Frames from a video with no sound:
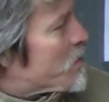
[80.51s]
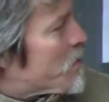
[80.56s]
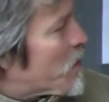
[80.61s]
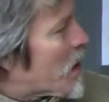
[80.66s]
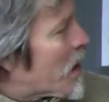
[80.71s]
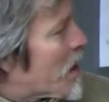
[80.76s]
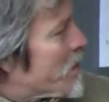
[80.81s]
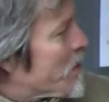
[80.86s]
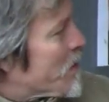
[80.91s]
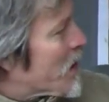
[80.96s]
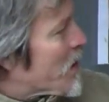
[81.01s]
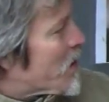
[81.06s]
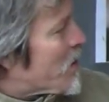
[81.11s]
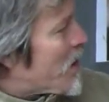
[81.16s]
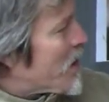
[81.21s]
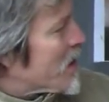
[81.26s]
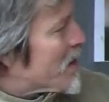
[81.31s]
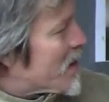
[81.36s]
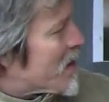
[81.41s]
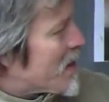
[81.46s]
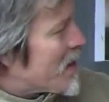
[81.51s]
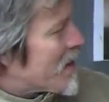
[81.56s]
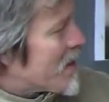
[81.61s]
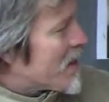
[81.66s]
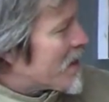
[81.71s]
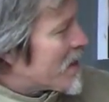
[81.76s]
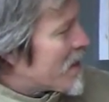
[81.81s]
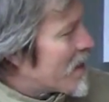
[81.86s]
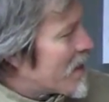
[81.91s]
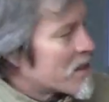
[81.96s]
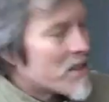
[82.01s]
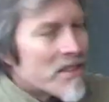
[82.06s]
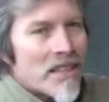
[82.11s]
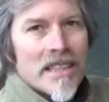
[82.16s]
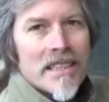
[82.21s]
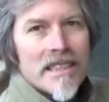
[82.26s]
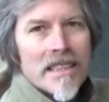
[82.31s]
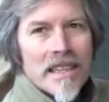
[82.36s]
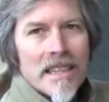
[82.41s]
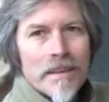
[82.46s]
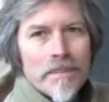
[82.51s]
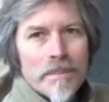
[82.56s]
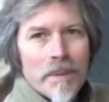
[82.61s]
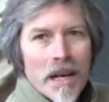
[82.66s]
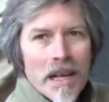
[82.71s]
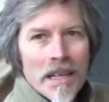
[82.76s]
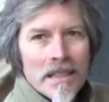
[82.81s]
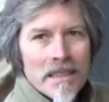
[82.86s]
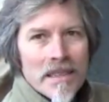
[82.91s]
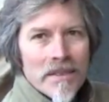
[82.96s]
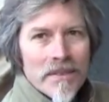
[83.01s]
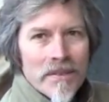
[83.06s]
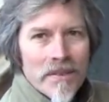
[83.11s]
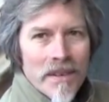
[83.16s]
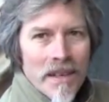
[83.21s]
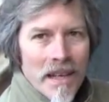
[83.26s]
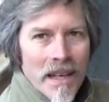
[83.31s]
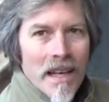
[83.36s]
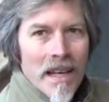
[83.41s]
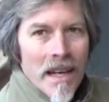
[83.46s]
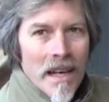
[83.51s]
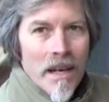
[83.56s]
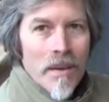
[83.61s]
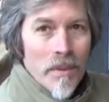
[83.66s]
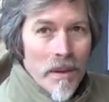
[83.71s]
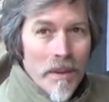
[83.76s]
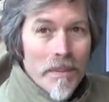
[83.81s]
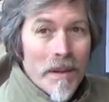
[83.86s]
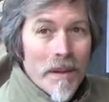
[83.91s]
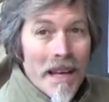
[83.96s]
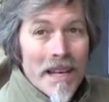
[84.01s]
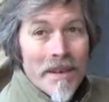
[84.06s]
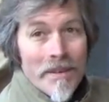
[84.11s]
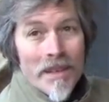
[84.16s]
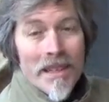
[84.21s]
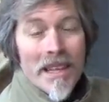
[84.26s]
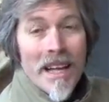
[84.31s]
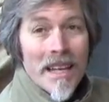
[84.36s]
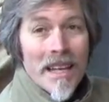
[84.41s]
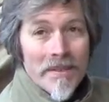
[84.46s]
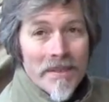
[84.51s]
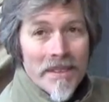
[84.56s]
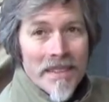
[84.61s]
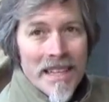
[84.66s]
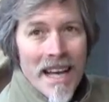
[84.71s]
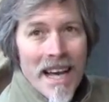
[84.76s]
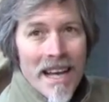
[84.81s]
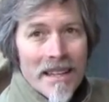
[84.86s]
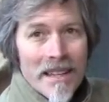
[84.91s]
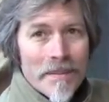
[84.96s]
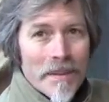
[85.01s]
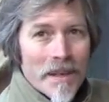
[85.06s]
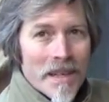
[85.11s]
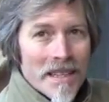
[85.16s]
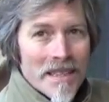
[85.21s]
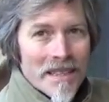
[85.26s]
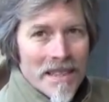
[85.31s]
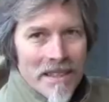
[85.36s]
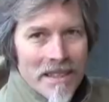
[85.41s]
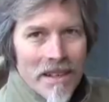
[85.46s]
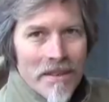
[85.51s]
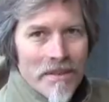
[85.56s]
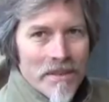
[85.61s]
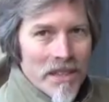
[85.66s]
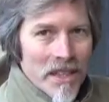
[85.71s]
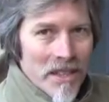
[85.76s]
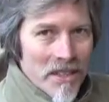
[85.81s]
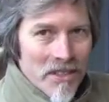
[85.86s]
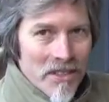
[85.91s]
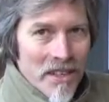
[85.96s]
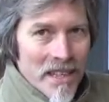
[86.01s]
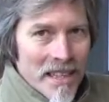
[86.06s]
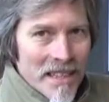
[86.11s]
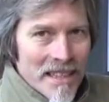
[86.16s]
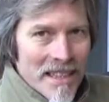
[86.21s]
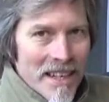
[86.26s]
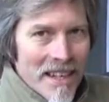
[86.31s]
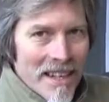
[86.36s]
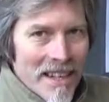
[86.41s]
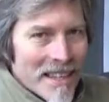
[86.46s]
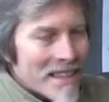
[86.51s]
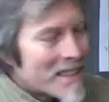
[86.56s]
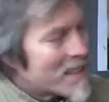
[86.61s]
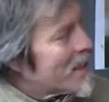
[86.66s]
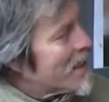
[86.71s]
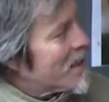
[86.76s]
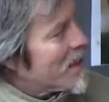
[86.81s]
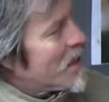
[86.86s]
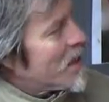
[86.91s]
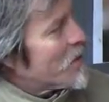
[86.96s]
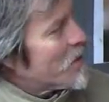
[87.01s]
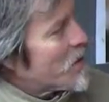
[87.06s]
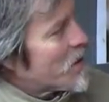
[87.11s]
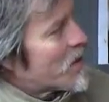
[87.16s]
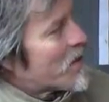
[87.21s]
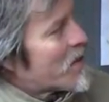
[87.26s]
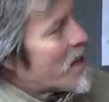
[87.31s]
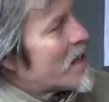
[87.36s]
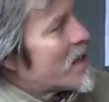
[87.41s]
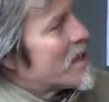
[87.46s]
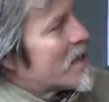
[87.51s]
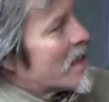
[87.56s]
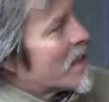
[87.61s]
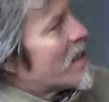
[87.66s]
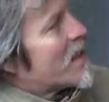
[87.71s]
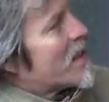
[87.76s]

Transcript: becoming quite an interesting part of. We're playing with life and death because obviously the trees died. We're creating a